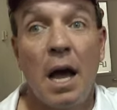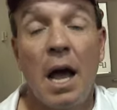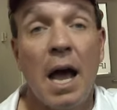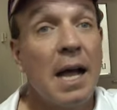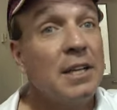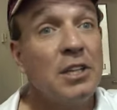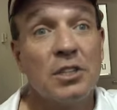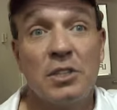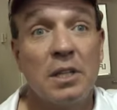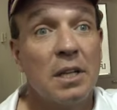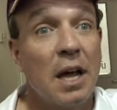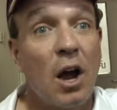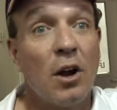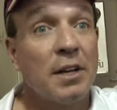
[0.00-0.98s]
I just,
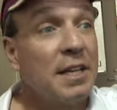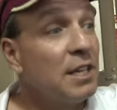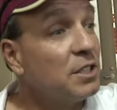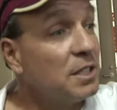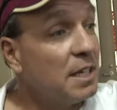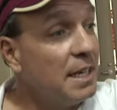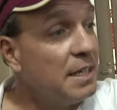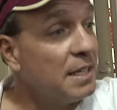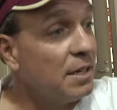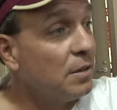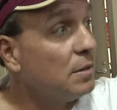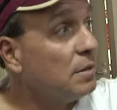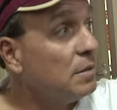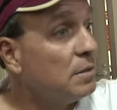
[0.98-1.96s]
our attention to
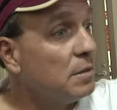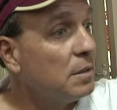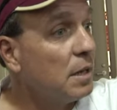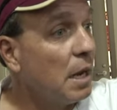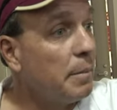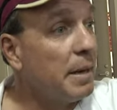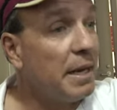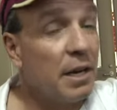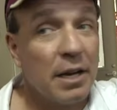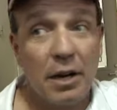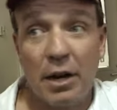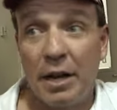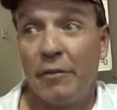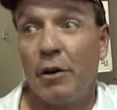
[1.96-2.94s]
detail. I mean,
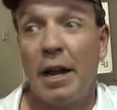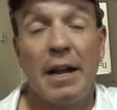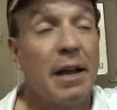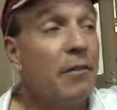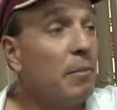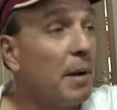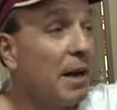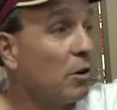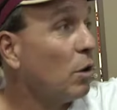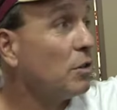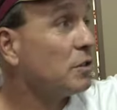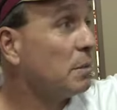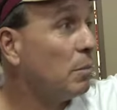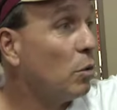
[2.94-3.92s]
and everybody
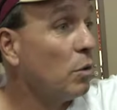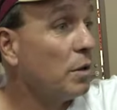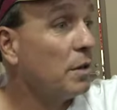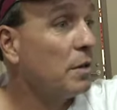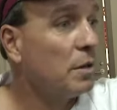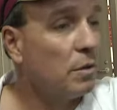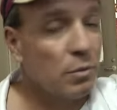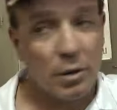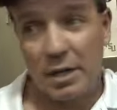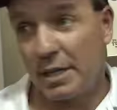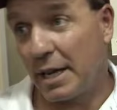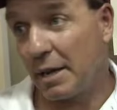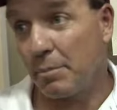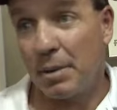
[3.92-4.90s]
across the board.
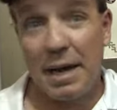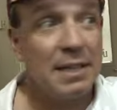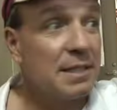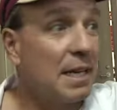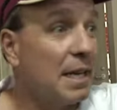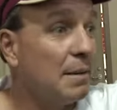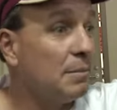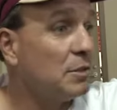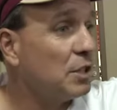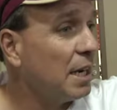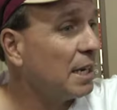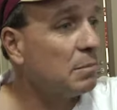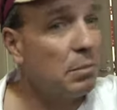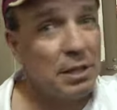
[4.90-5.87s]
Run game, pass game,
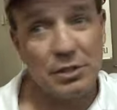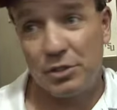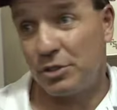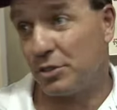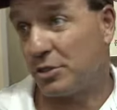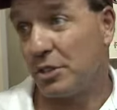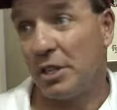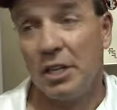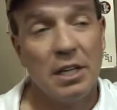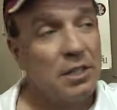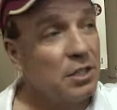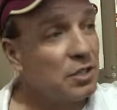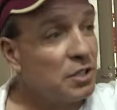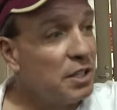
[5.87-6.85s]
checks, blitzes,
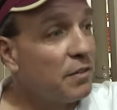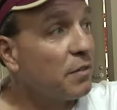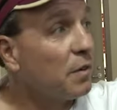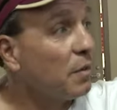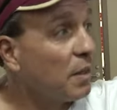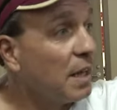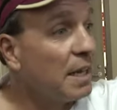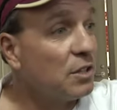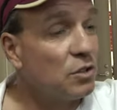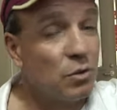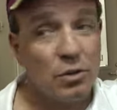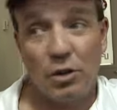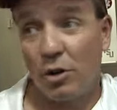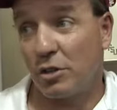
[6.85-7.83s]
just different things,
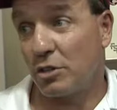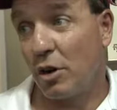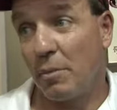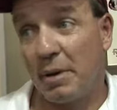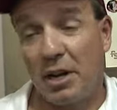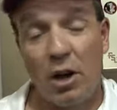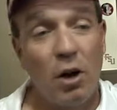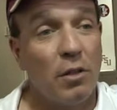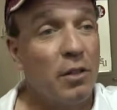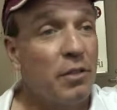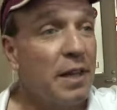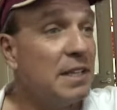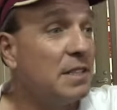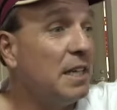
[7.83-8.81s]
short yards, goal. I mean, all the
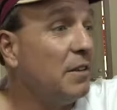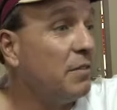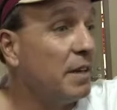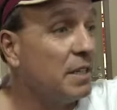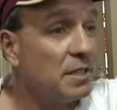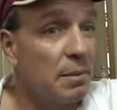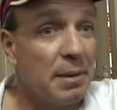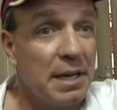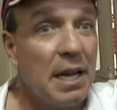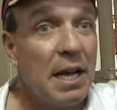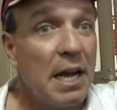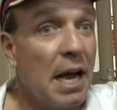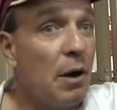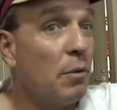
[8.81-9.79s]
things, defense. I mean,
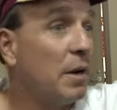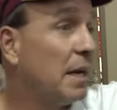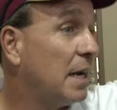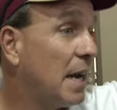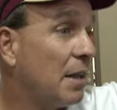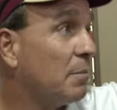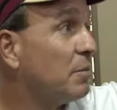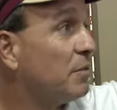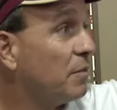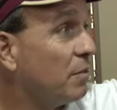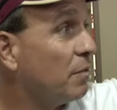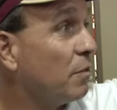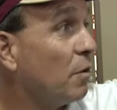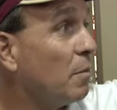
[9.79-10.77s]
how we're in and out of
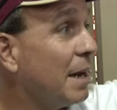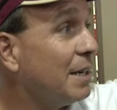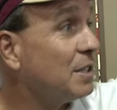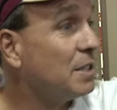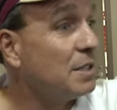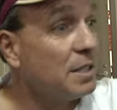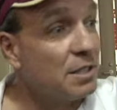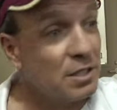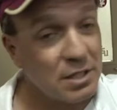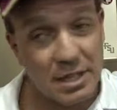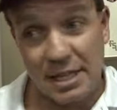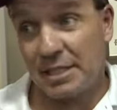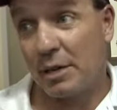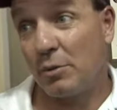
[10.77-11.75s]
formations and
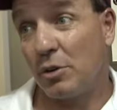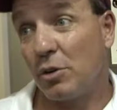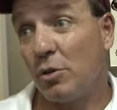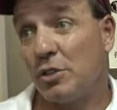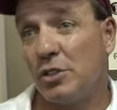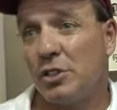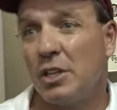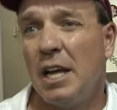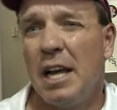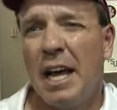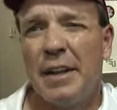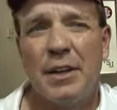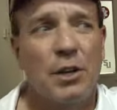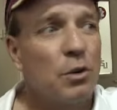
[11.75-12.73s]
things they were doing. Just
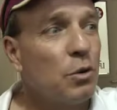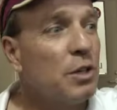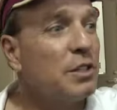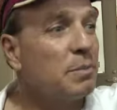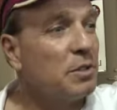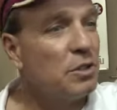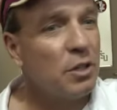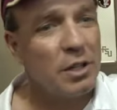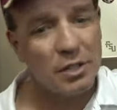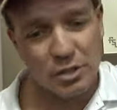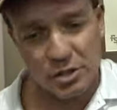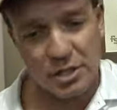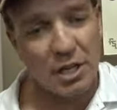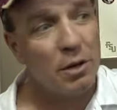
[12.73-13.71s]
in the Christmas, you can
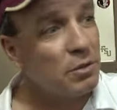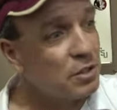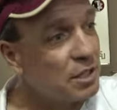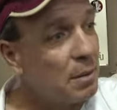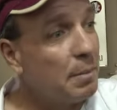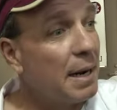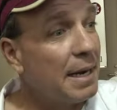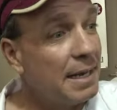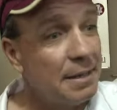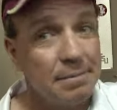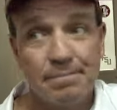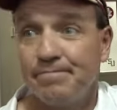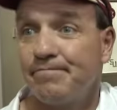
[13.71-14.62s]
just tell when somebody